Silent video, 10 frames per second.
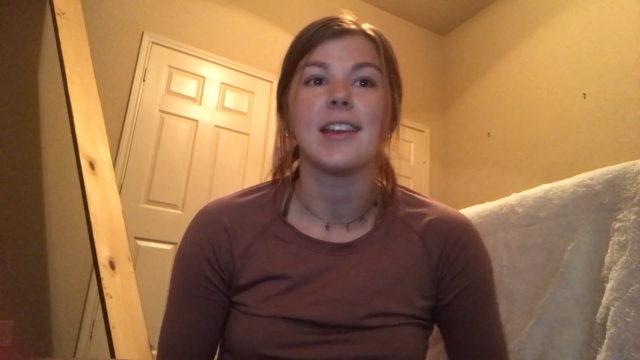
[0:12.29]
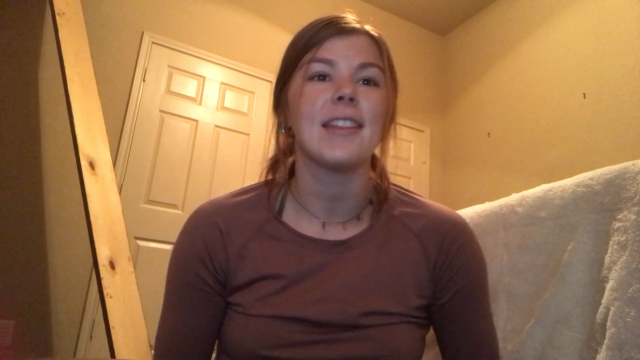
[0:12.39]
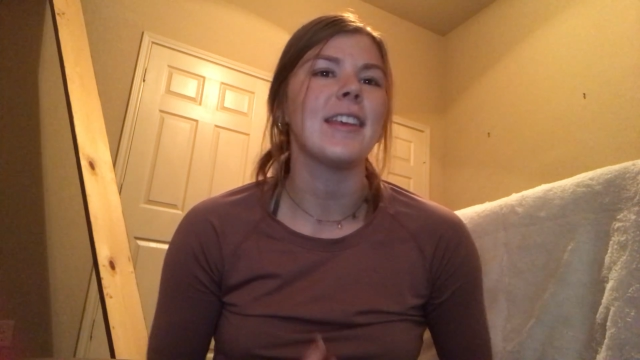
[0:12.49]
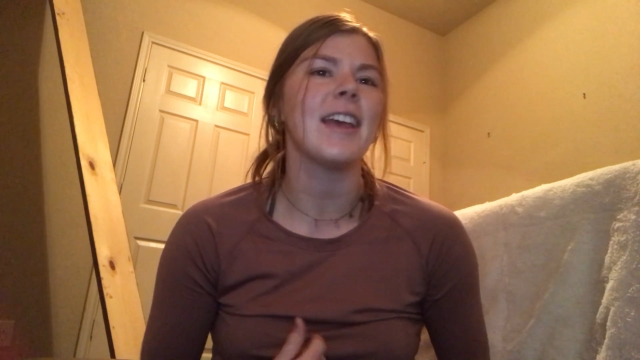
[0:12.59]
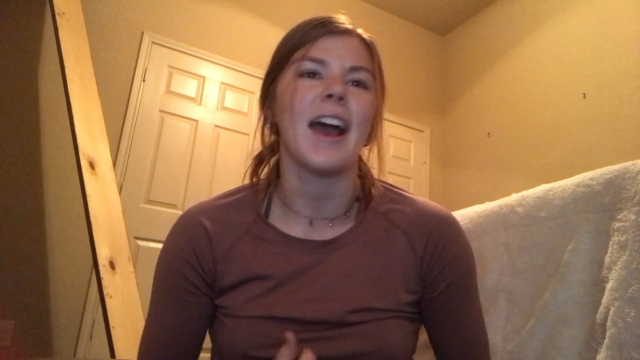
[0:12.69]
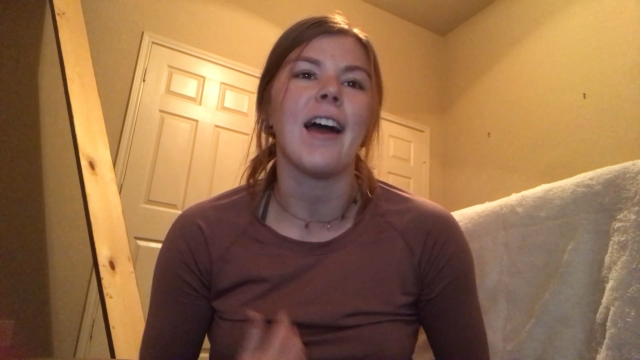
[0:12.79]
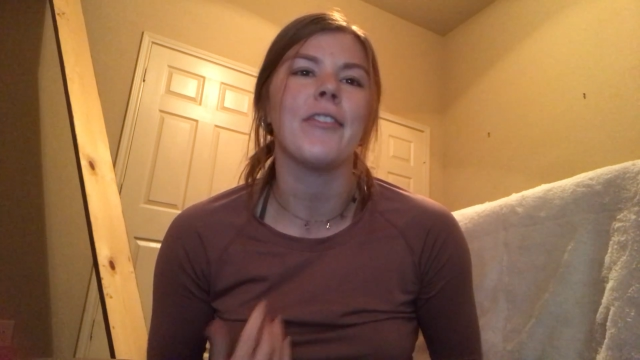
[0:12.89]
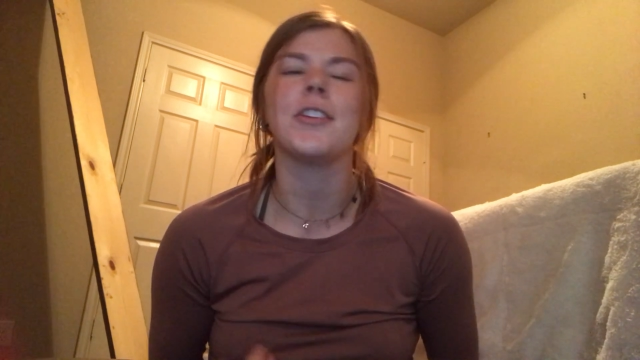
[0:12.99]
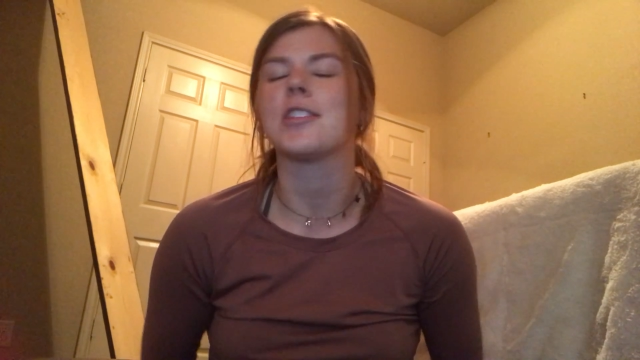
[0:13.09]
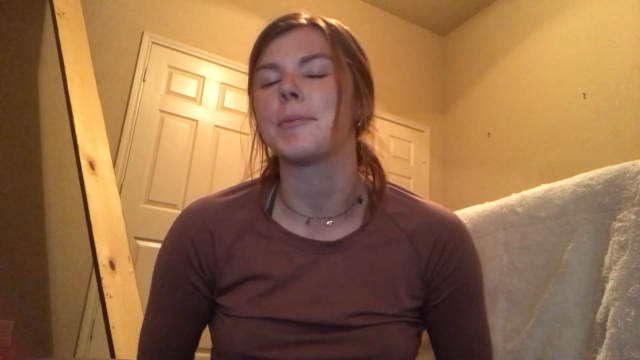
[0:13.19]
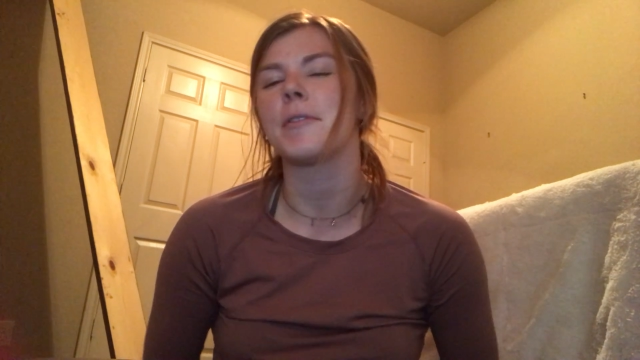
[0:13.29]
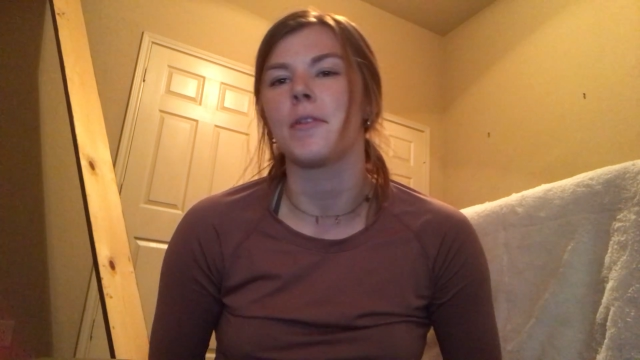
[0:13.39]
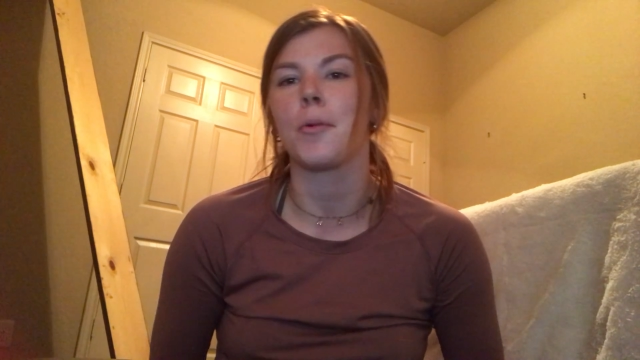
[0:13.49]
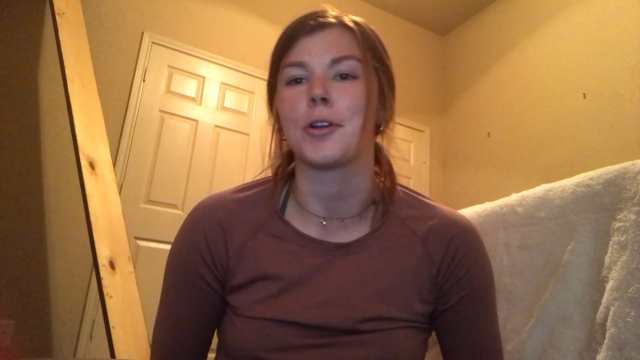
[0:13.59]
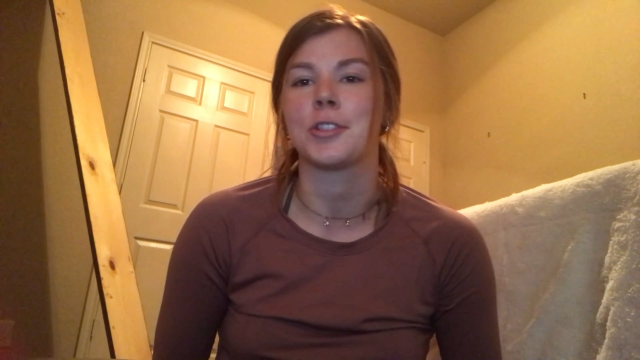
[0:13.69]
the average number of
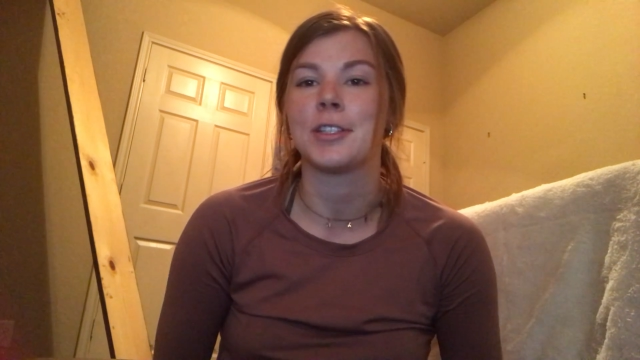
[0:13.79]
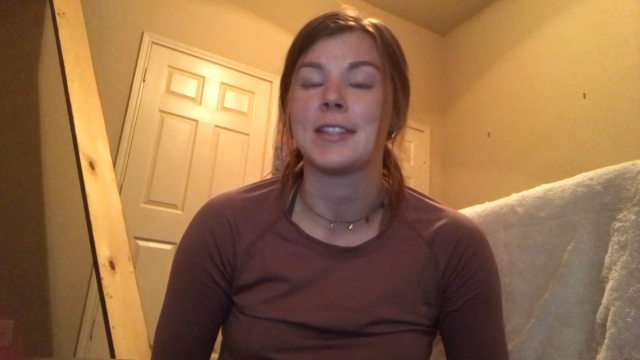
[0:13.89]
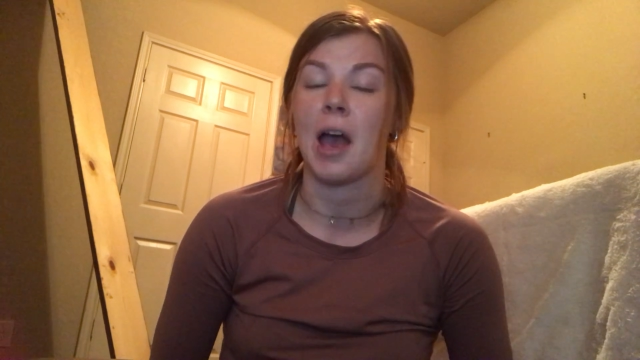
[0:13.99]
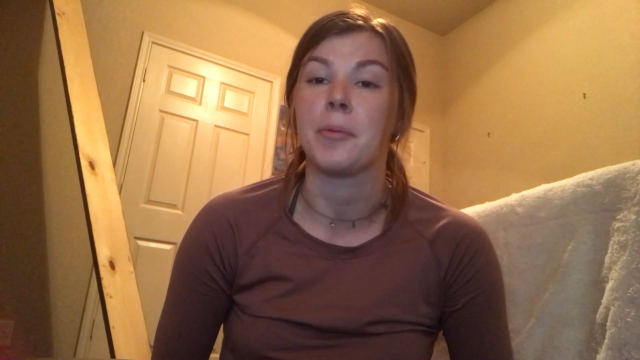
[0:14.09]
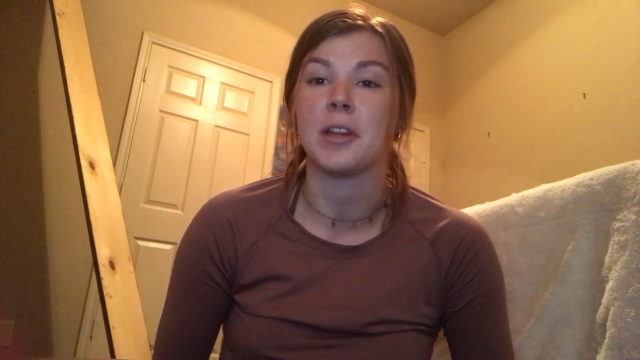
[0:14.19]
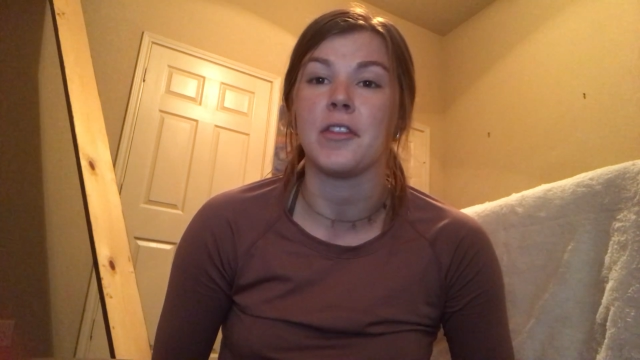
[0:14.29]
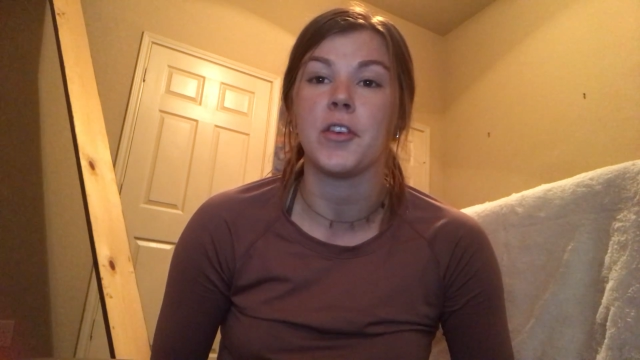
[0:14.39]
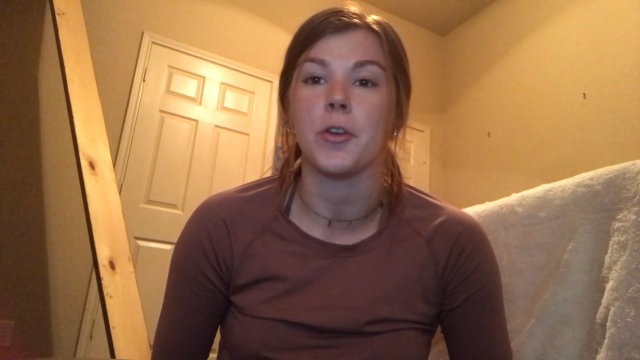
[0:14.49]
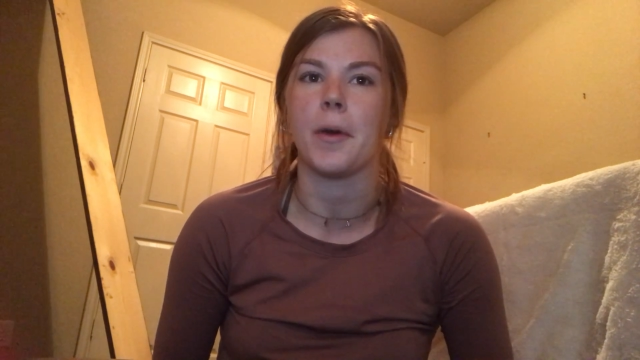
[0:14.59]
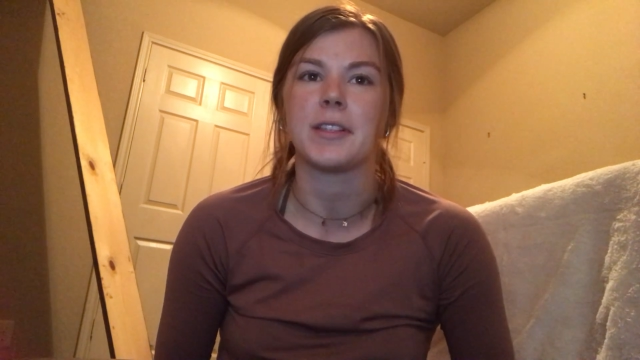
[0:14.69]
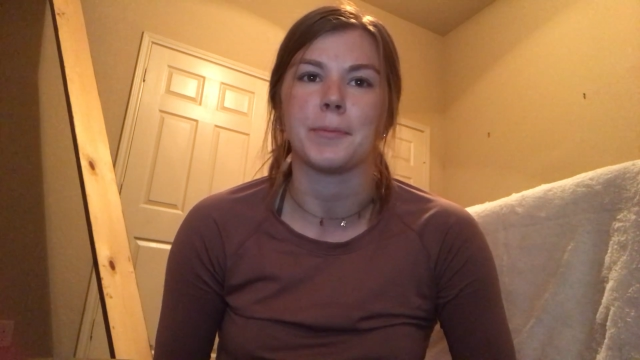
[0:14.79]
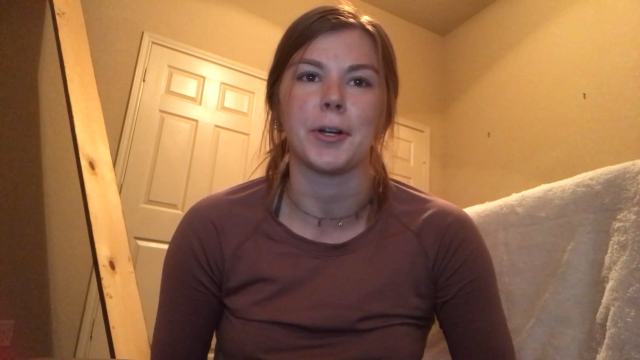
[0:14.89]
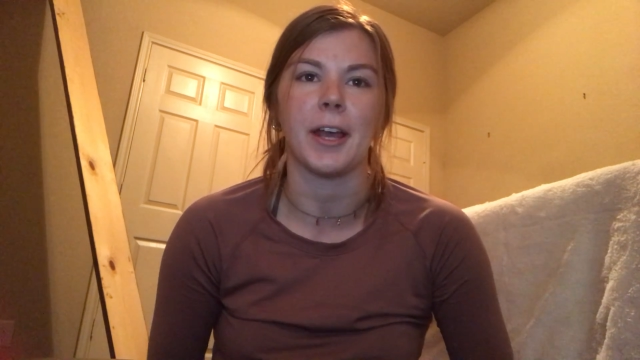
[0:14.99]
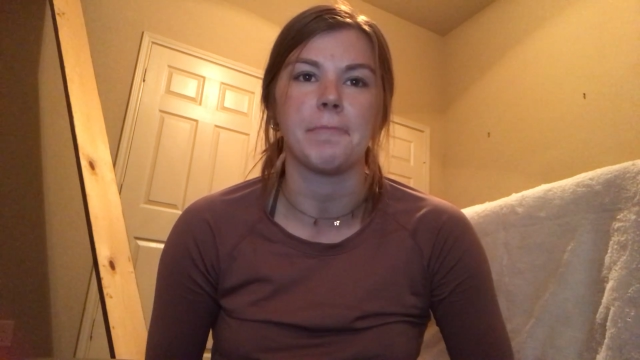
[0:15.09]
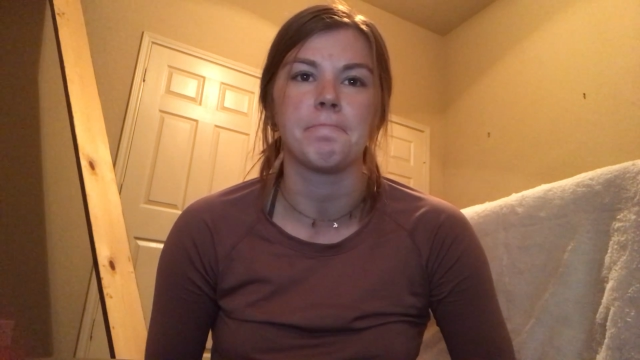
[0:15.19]
abortions happening in the US per
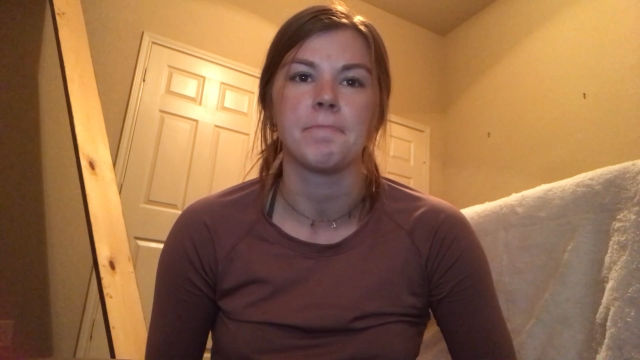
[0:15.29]
day.